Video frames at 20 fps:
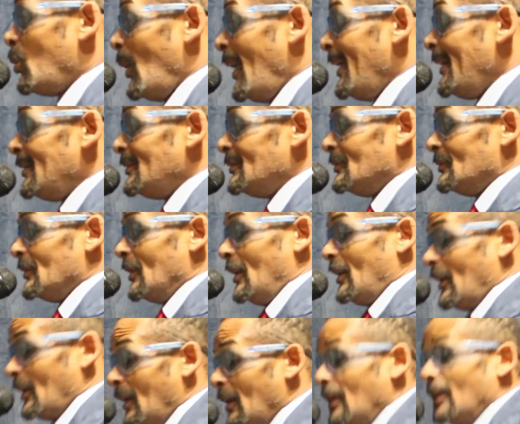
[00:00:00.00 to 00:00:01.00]
waiting,
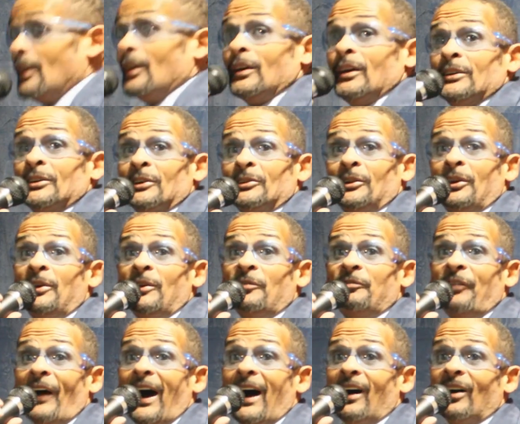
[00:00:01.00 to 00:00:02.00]
and he
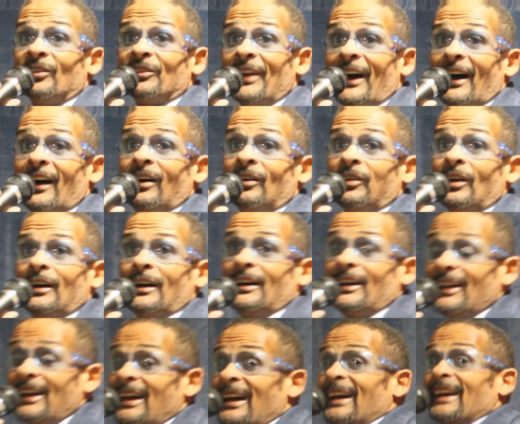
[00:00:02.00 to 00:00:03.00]
found
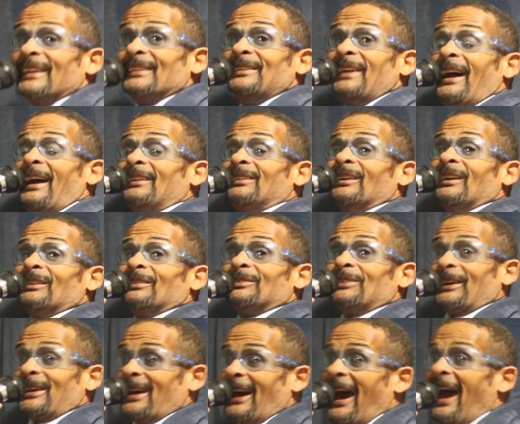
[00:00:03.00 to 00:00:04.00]
out that
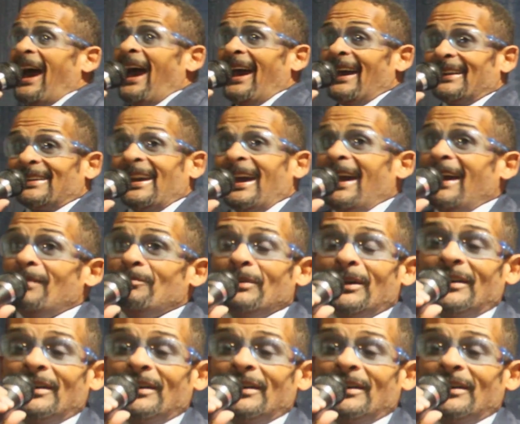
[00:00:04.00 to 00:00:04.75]
the guy came